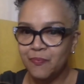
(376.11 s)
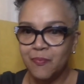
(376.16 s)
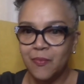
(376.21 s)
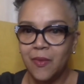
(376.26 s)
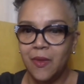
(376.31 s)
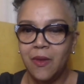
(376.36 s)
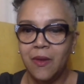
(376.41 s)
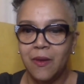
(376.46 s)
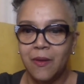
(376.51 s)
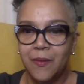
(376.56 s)

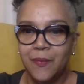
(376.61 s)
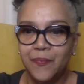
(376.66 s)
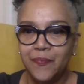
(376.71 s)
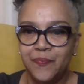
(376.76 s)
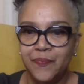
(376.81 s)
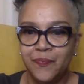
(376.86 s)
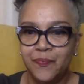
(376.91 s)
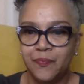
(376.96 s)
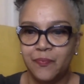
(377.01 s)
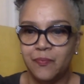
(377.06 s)
Yeah.
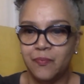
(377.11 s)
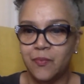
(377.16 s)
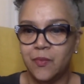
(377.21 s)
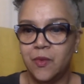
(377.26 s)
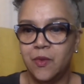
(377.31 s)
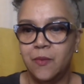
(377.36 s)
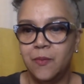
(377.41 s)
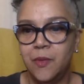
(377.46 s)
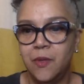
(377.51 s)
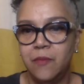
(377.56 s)

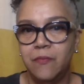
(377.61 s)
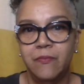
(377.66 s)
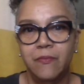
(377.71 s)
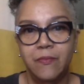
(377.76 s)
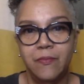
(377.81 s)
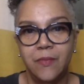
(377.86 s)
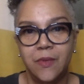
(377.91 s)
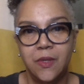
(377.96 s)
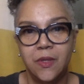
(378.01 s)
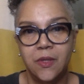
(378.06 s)
Let me
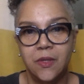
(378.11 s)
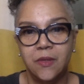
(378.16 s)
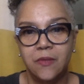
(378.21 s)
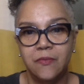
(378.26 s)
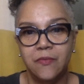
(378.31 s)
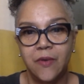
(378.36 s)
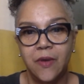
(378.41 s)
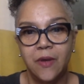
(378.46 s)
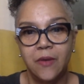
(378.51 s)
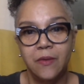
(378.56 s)
hit this
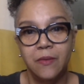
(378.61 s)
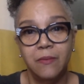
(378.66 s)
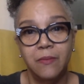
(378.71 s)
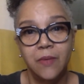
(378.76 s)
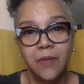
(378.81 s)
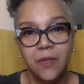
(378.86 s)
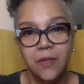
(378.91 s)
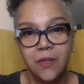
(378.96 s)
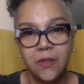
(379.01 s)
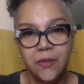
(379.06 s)
volume
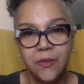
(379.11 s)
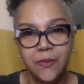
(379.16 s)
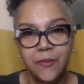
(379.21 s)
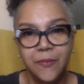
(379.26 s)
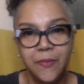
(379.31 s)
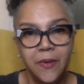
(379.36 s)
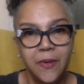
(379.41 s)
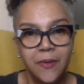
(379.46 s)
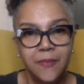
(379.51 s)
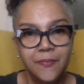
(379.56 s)
button a little
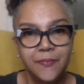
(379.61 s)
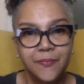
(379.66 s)
bit